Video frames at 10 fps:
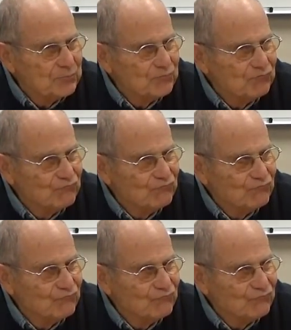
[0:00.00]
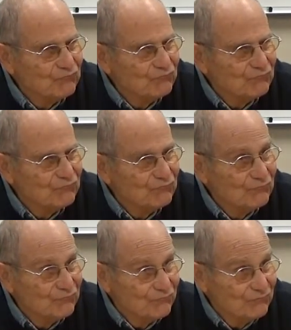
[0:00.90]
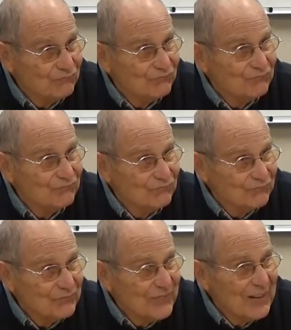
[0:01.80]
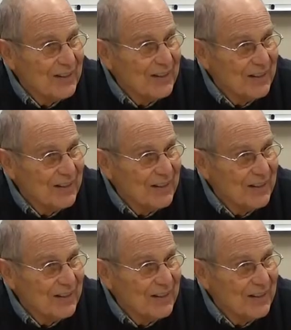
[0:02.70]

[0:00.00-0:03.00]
No one is speaking in this clip.